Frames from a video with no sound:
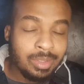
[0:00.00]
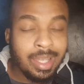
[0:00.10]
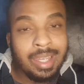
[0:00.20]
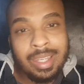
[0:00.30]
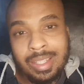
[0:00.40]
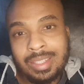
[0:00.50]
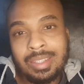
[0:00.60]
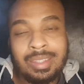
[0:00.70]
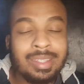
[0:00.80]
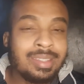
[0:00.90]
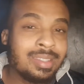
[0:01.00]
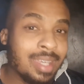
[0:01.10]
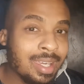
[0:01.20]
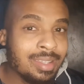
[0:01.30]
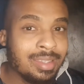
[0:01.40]
That is the
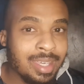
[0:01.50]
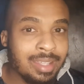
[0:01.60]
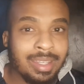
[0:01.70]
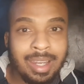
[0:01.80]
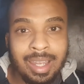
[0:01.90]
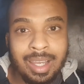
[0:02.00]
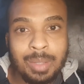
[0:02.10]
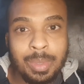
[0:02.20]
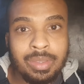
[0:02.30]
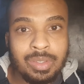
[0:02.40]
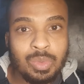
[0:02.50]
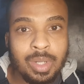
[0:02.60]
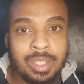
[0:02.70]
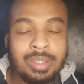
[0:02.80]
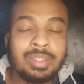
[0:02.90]
second thing that I like about this
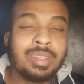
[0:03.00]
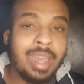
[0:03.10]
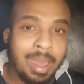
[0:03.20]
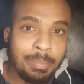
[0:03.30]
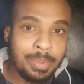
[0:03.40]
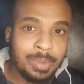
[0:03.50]
watch, the app.